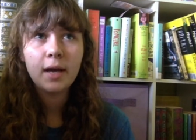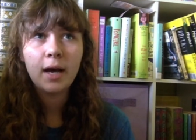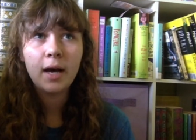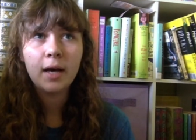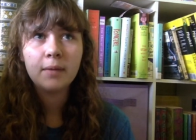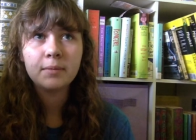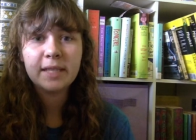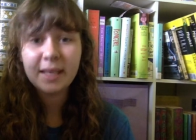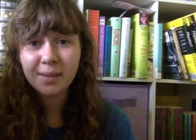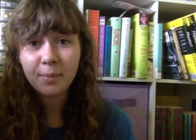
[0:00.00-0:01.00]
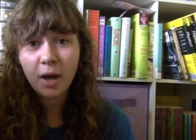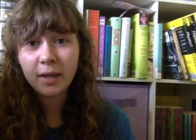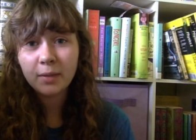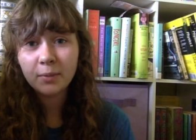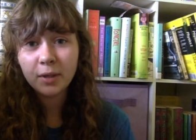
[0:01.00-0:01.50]
um, To Kill a
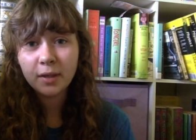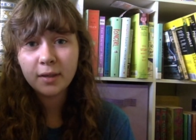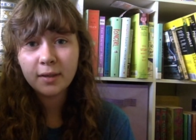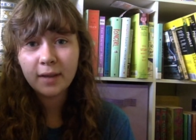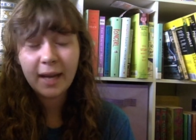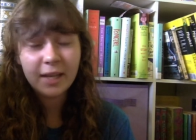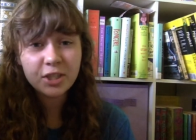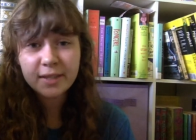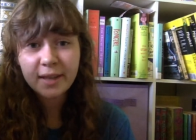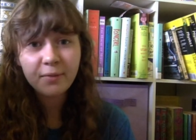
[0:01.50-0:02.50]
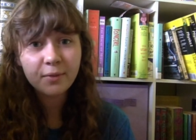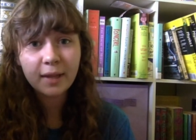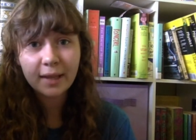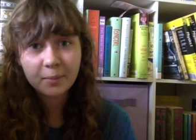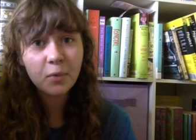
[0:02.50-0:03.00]
Mockingbird. I just never,
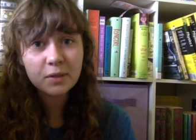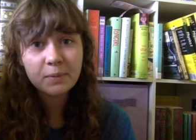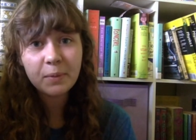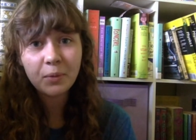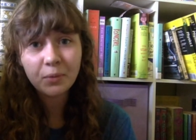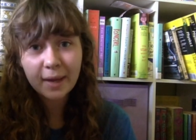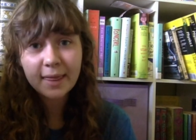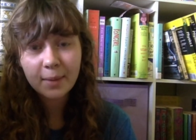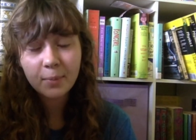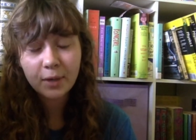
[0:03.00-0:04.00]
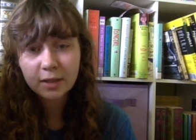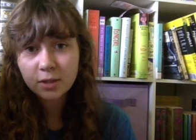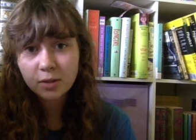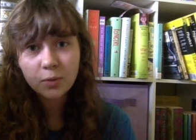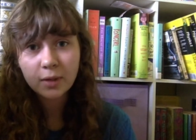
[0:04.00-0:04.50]
like, most people read that book in
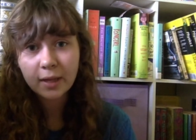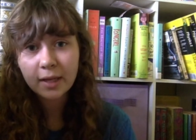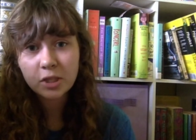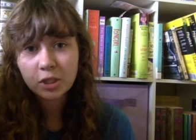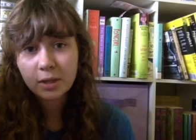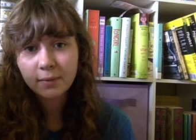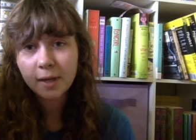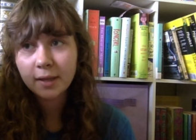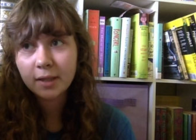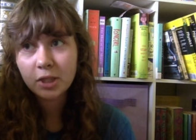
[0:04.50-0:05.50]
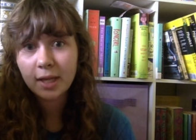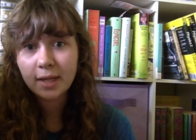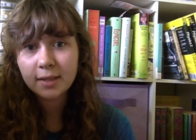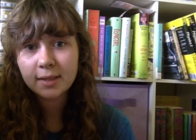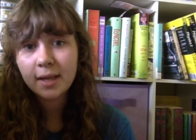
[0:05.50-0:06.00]
school, and I just never got the
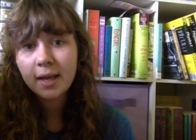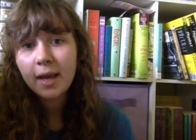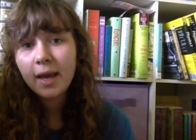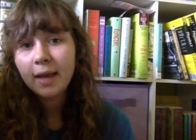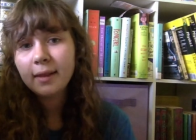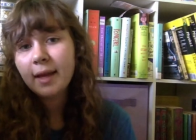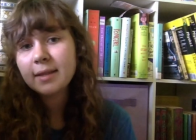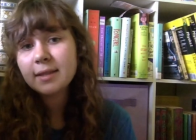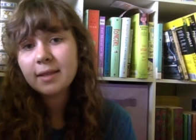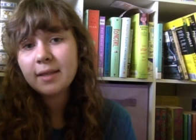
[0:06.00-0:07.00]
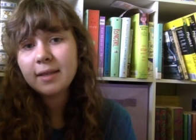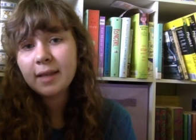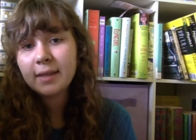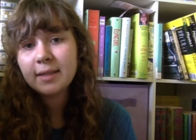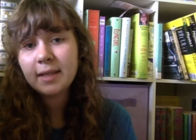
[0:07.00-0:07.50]
chance. And lastly,
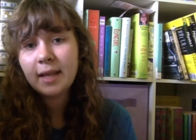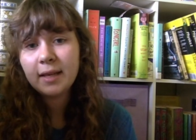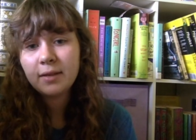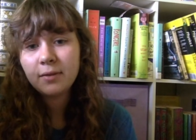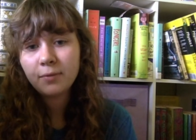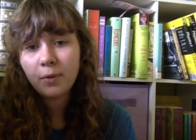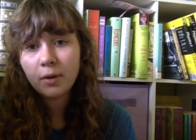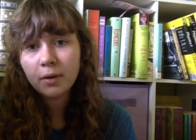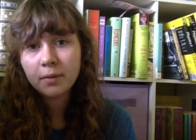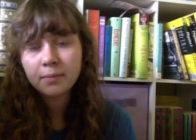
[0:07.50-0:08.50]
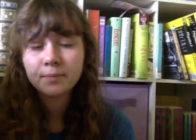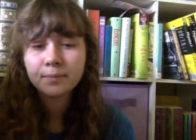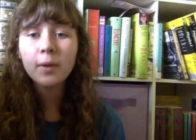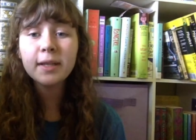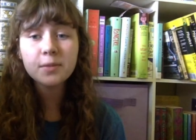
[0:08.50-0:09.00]
1984.
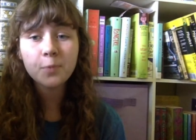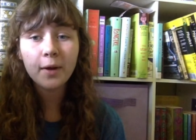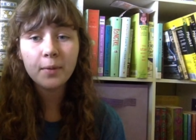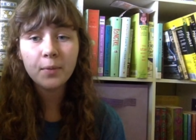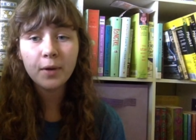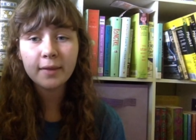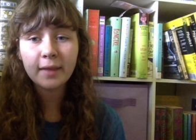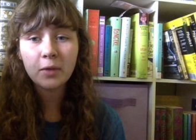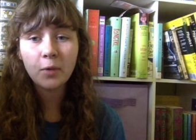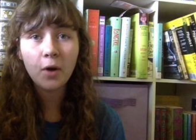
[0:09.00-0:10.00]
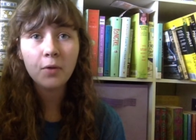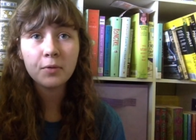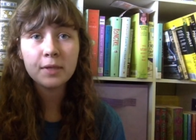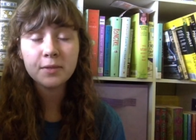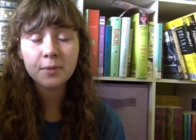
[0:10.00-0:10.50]
What is one book that you always